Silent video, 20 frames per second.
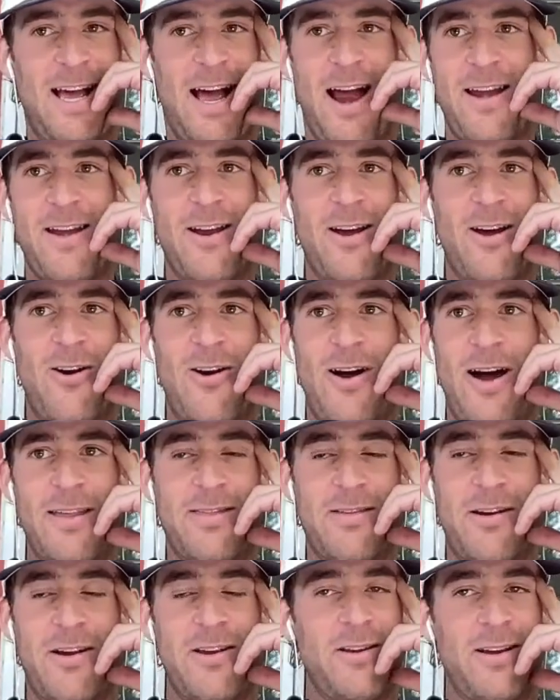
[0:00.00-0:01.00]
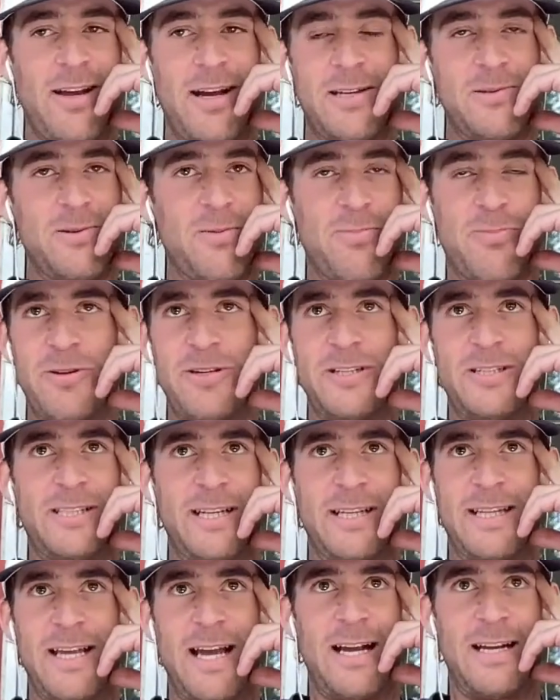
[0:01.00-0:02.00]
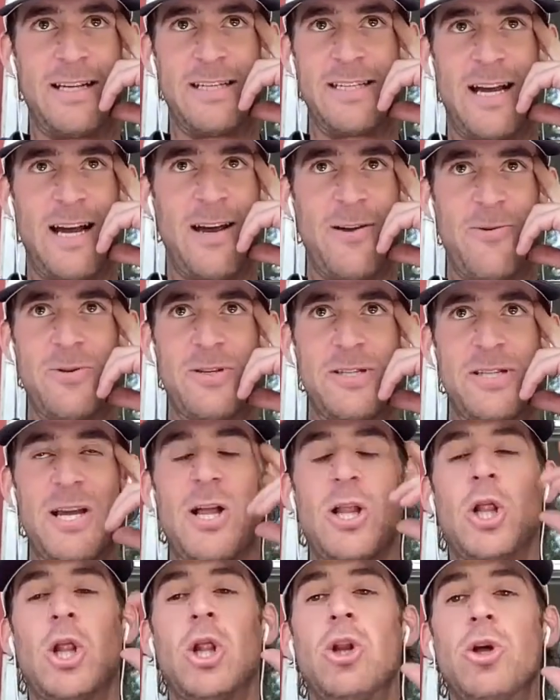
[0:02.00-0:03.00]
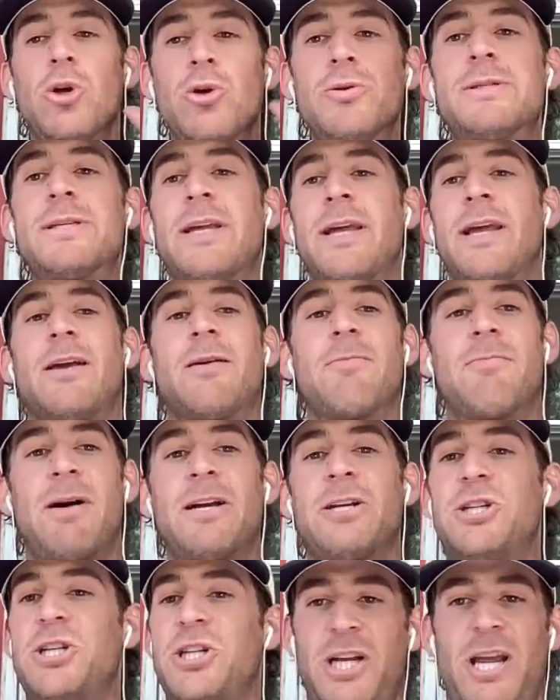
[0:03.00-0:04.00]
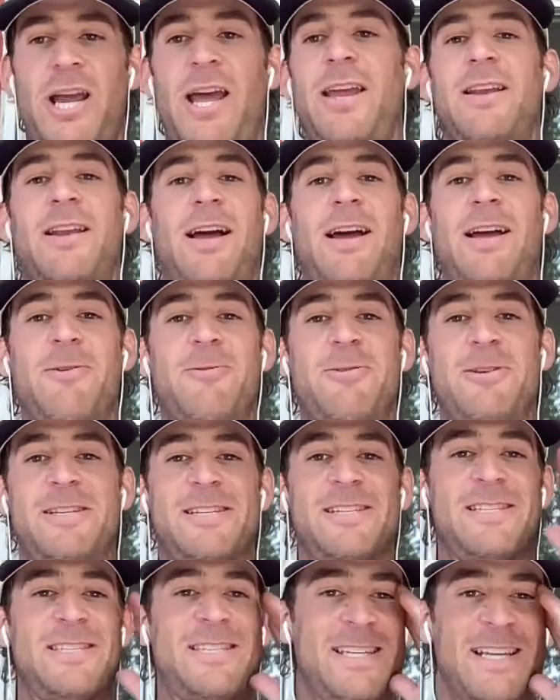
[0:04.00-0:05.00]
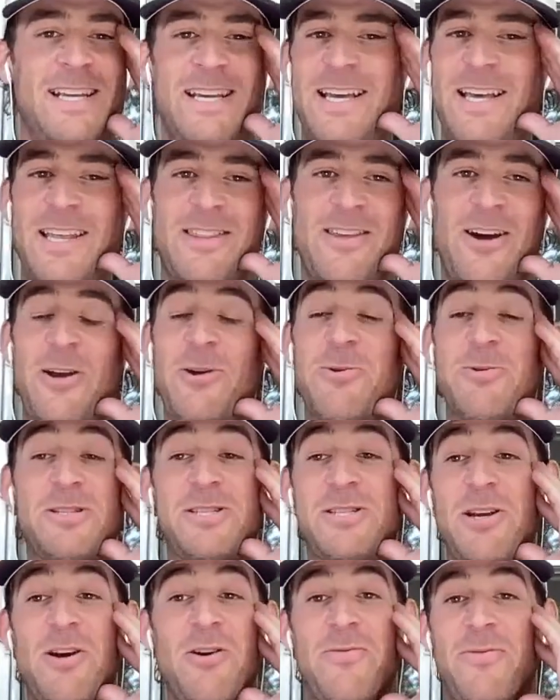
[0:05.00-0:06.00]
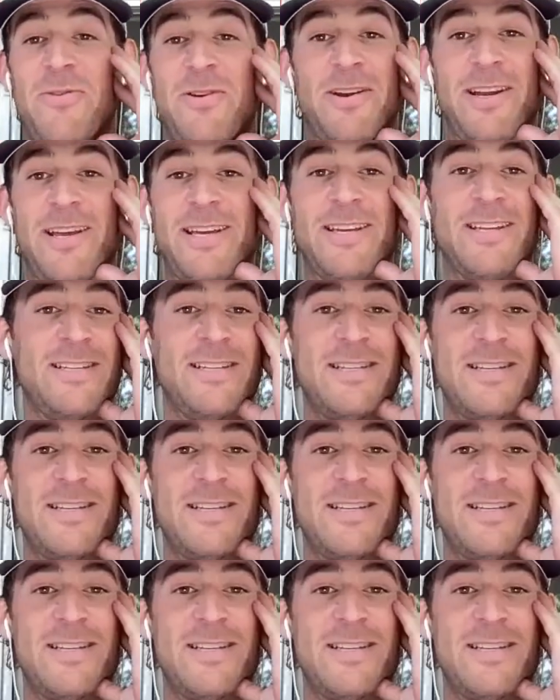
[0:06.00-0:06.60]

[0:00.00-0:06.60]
I know. I thought you guys would appreciate that because I was losing my shit. Thought it was so funny.